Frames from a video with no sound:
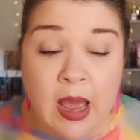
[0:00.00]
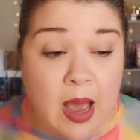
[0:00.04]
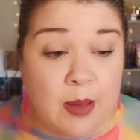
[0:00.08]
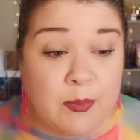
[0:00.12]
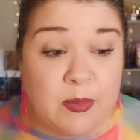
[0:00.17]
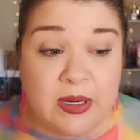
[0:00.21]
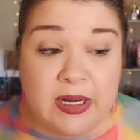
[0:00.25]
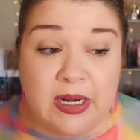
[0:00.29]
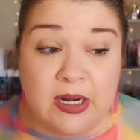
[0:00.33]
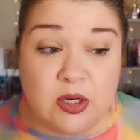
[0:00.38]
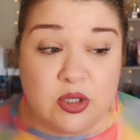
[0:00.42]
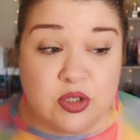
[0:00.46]
I'm
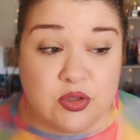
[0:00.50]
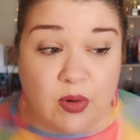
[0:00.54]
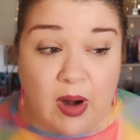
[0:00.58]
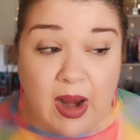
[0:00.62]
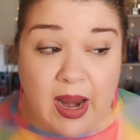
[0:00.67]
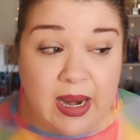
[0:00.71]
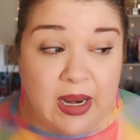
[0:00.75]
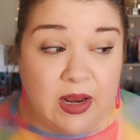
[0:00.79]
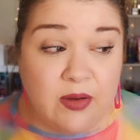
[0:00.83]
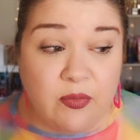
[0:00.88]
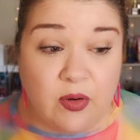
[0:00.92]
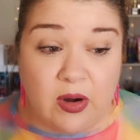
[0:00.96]
going to need a
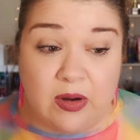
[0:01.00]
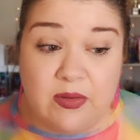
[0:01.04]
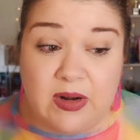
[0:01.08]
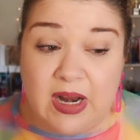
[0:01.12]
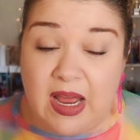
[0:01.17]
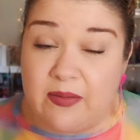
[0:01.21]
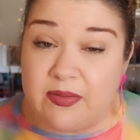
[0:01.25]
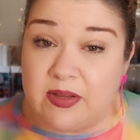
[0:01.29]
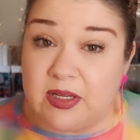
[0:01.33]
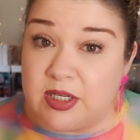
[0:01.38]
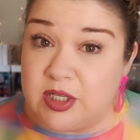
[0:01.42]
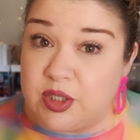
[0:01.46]
drink for even
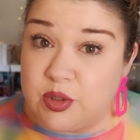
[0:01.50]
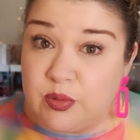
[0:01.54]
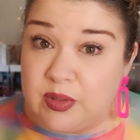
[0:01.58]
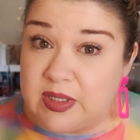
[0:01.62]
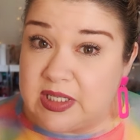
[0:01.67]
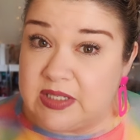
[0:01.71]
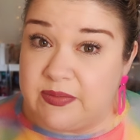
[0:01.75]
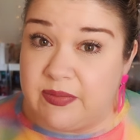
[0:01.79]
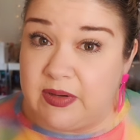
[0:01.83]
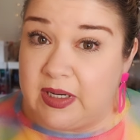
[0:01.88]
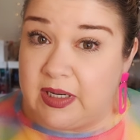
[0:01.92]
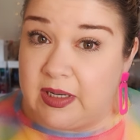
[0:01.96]
having to do
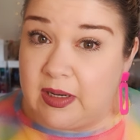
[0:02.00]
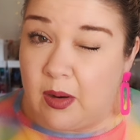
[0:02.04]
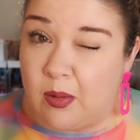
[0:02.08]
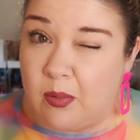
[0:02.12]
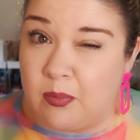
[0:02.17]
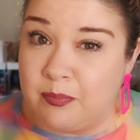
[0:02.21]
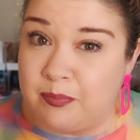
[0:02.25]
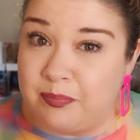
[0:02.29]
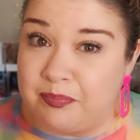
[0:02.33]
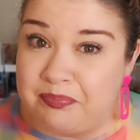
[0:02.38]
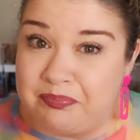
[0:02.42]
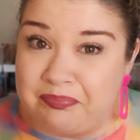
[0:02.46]
this video.
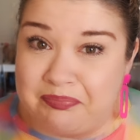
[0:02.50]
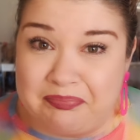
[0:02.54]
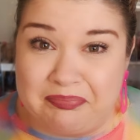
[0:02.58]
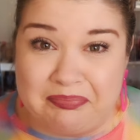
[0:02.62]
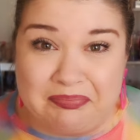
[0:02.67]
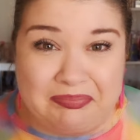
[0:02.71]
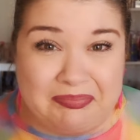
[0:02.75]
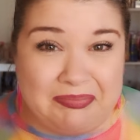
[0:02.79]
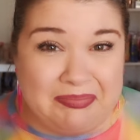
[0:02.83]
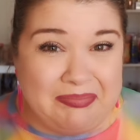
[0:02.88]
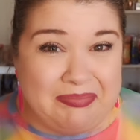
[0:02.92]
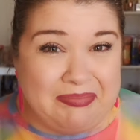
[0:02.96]

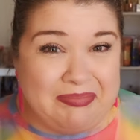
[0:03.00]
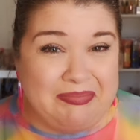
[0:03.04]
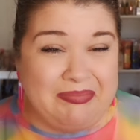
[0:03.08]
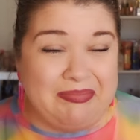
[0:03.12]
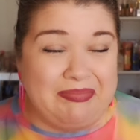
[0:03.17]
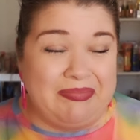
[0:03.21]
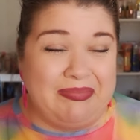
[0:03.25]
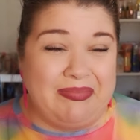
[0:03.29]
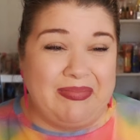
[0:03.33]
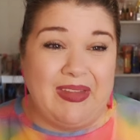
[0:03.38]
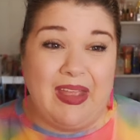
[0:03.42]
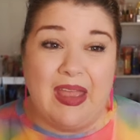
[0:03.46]

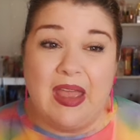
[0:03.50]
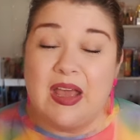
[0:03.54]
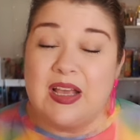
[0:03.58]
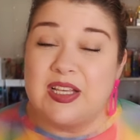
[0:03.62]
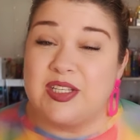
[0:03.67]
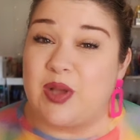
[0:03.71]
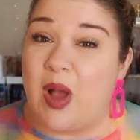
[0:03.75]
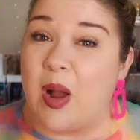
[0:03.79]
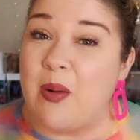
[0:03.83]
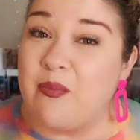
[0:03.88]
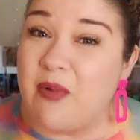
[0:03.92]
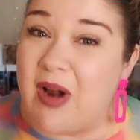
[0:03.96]

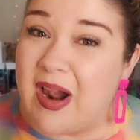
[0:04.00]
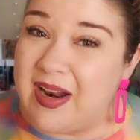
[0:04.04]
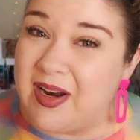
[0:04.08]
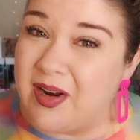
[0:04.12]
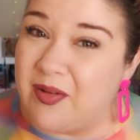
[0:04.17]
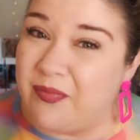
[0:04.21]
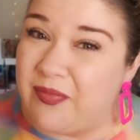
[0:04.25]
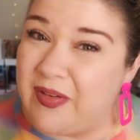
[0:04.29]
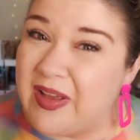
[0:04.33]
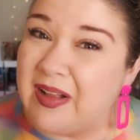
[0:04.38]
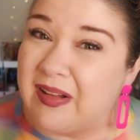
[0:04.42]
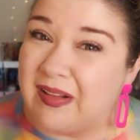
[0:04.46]
So I'm ready
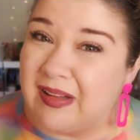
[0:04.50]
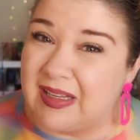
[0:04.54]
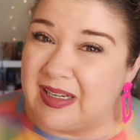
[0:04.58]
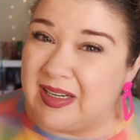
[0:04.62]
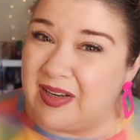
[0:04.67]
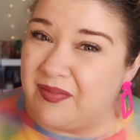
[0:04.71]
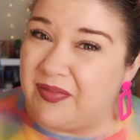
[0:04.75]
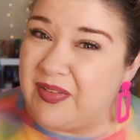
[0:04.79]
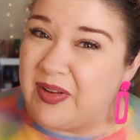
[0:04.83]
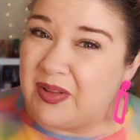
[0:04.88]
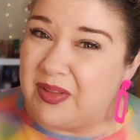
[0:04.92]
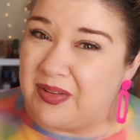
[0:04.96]
to feel it
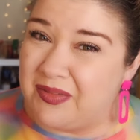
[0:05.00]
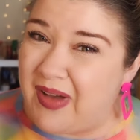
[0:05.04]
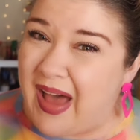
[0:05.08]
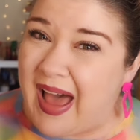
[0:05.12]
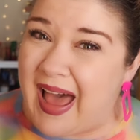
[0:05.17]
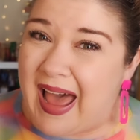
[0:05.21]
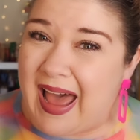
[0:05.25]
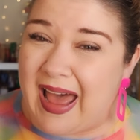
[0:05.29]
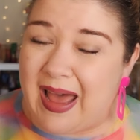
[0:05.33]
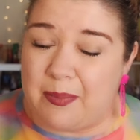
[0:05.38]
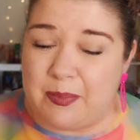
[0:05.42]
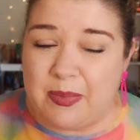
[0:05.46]
and feel the
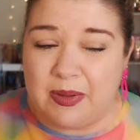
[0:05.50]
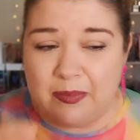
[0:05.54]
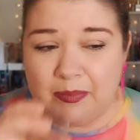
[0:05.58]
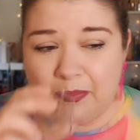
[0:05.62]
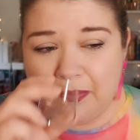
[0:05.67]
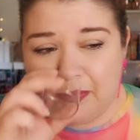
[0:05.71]
vibe.